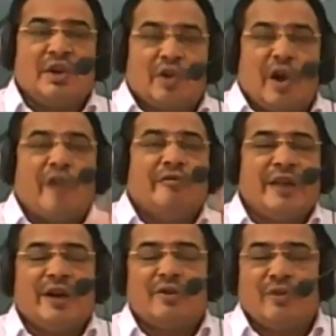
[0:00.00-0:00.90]
Now
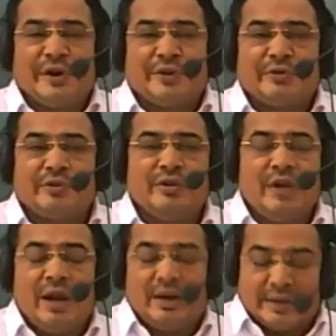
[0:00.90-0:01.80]
we are going to
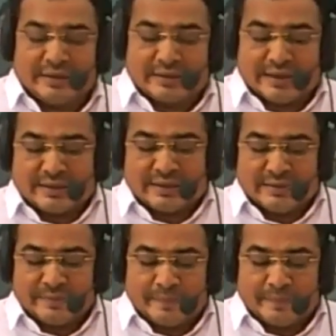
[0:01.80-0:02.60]
discuss